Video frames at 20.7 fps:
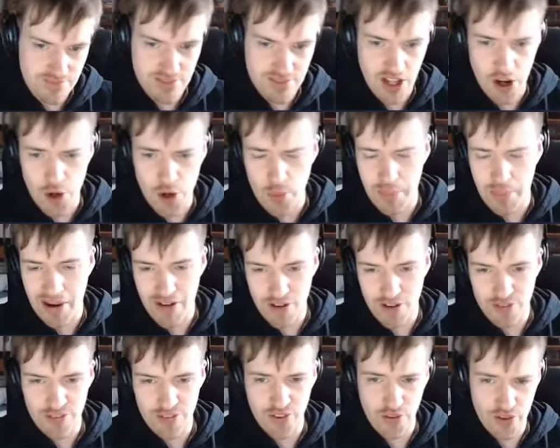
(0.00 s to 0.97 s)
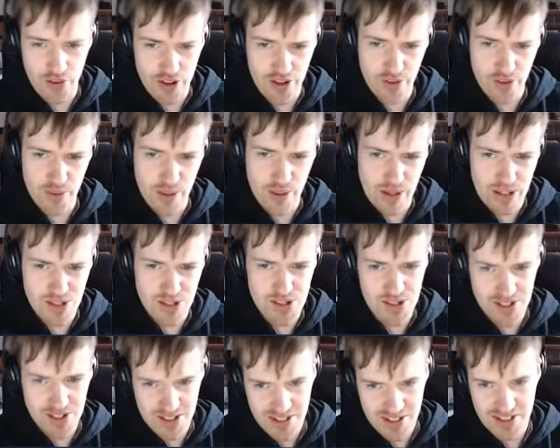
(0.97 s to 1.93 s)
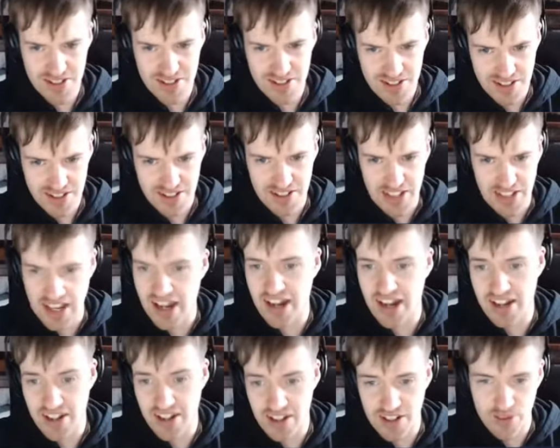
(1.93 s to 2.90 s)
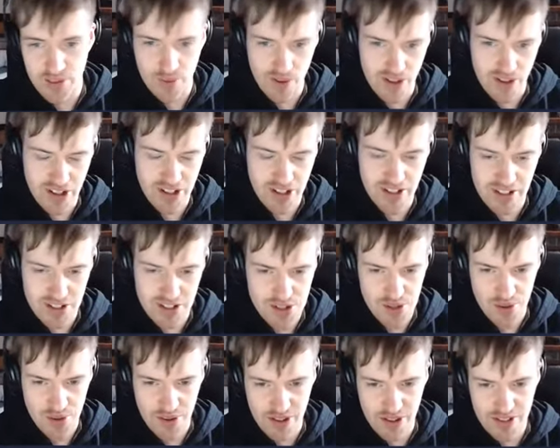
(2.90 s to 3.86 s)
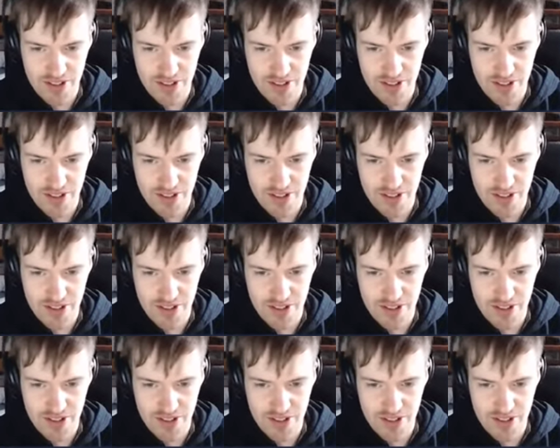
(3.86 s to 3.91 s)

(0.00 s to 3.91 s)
Oh, paraphilia, right. Yeah, yeah, you're right, yeah, sorry.